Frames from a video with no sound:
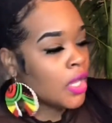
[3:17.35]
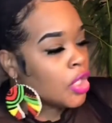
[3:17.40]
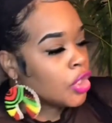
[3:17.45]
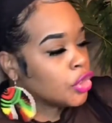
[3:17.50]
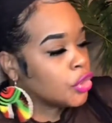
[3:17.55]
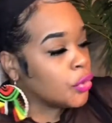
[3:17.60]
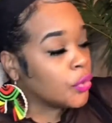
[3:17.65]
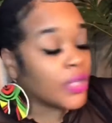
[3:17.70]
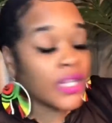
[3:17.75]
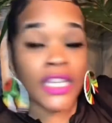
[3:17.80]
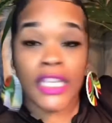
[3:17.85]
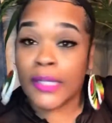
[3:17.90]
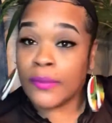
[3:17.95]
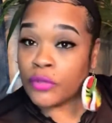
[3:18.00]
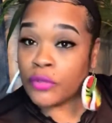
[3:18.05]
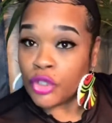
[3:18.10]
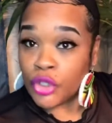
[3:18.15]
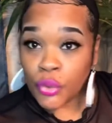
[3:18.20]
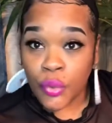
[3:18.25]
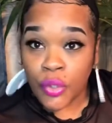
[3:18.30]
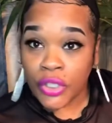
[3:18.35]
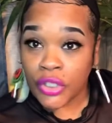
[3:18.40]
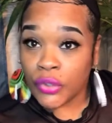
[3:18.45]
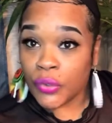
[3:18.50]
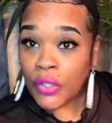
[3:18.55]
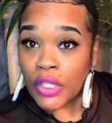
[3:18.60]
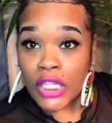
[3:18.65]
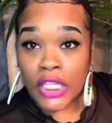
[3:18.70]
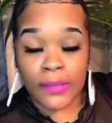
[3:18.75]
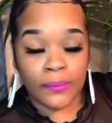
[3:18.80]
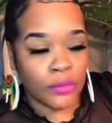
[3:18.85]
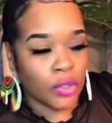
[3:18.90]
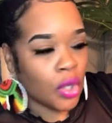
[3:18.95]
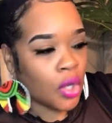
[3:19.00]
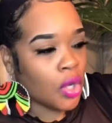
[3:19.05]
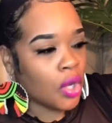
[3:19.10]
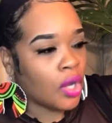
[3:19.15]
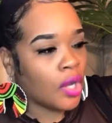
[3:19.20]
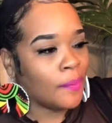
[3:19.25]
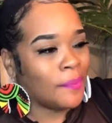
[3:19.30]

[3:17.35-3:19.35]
You can get them short, you can get them long,